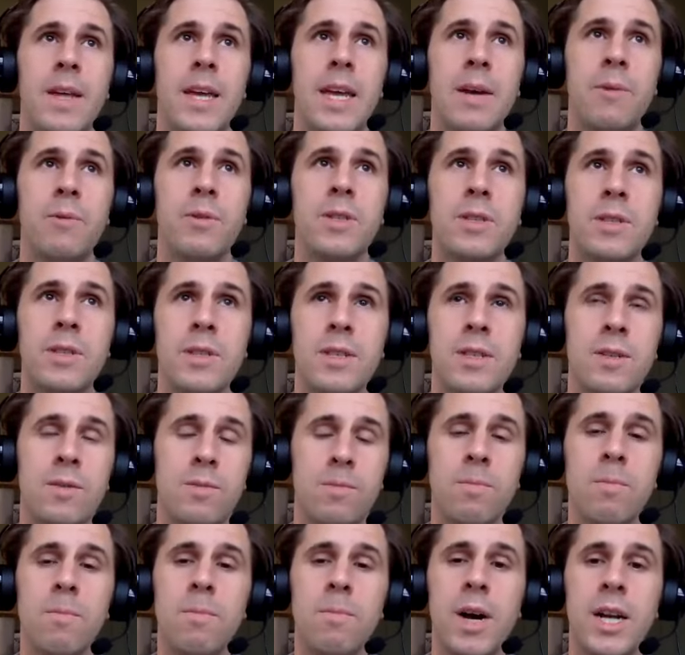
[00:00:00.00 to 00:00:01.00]
it
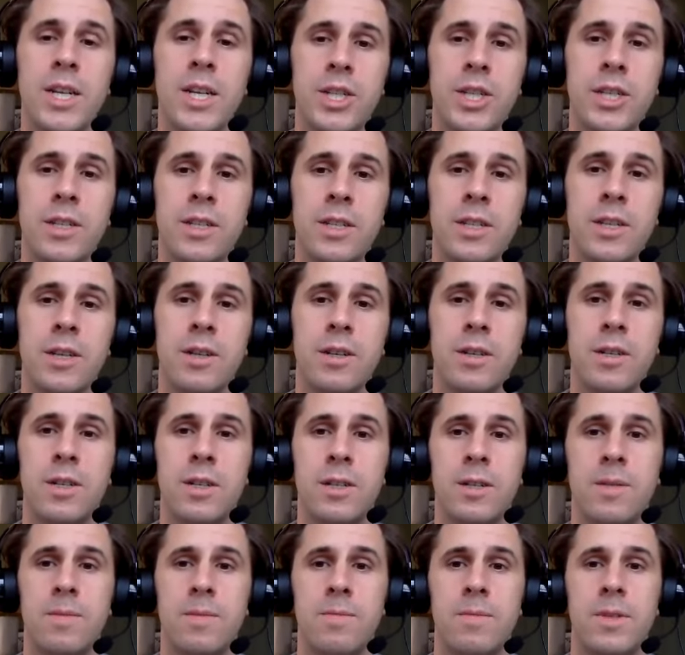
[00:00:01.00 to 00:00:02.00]
was much easier
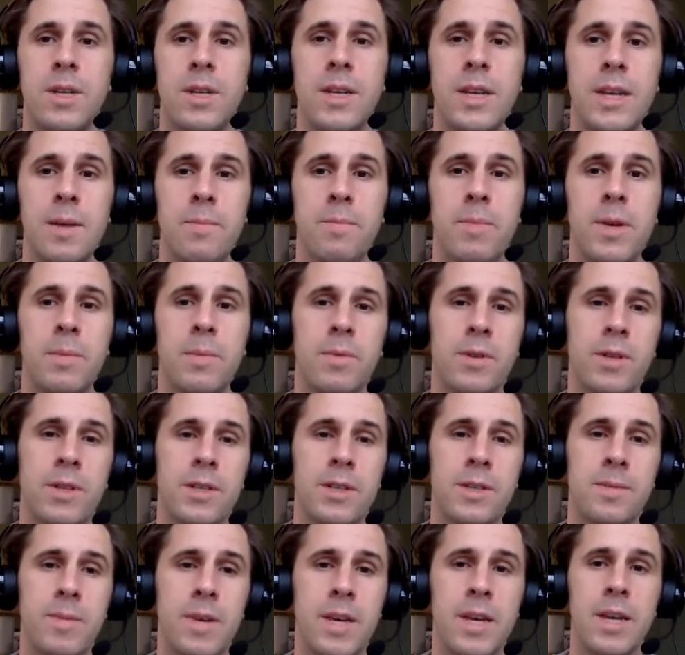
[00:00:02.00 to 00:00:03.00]
to get people
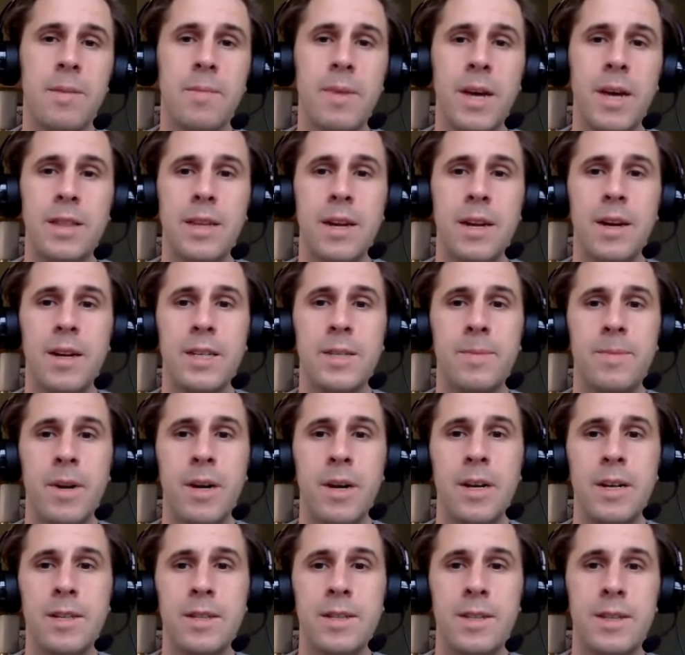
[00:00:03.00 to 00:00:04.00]
to speak about their
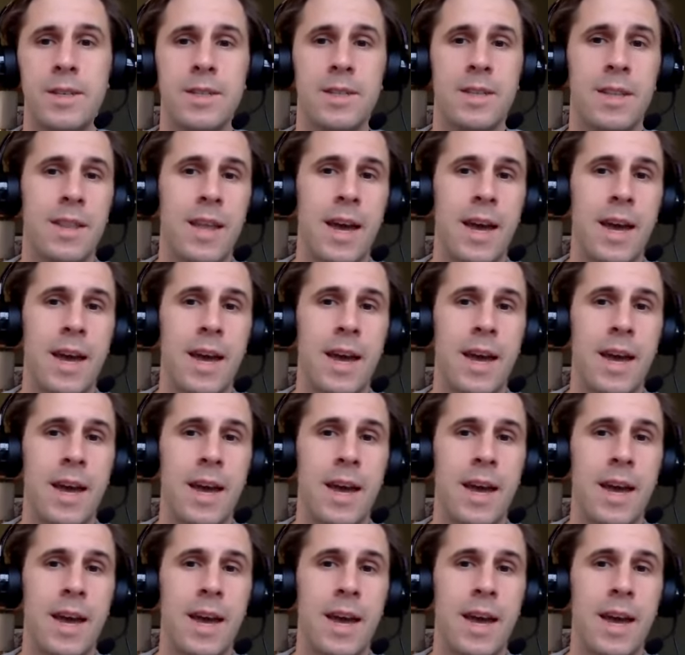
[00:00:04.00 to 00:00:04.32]
experiences.